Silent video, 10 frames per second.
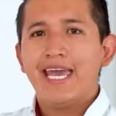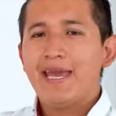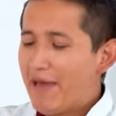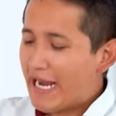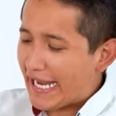
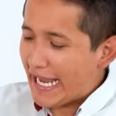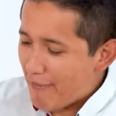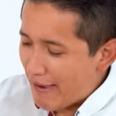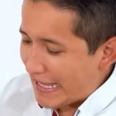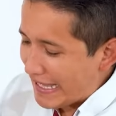And look at
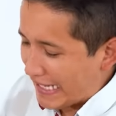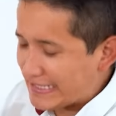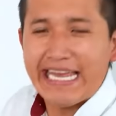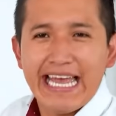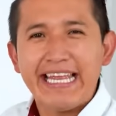this
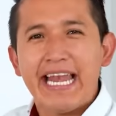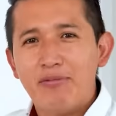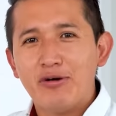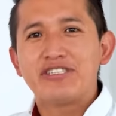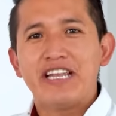beauty, we
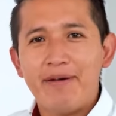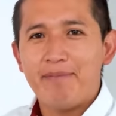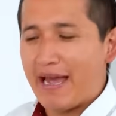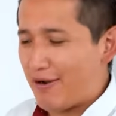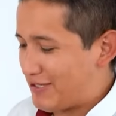now have our
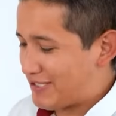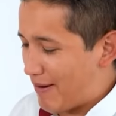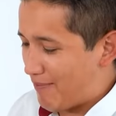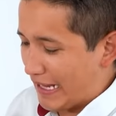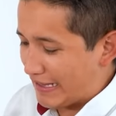plate
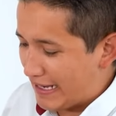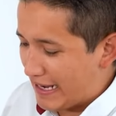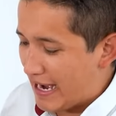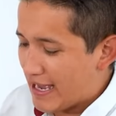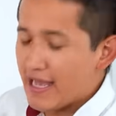clean,
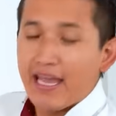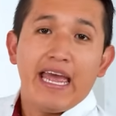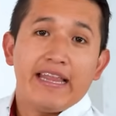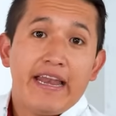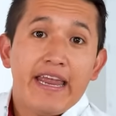the
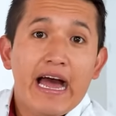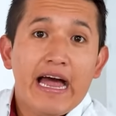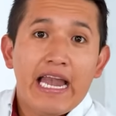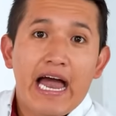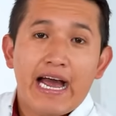one that
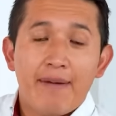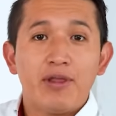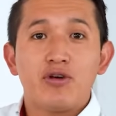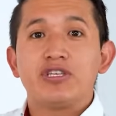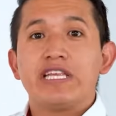had the
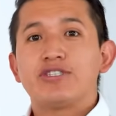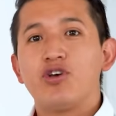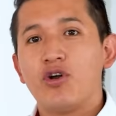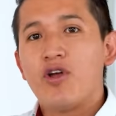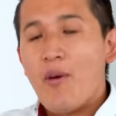thickest
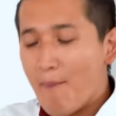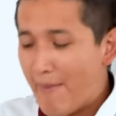layer of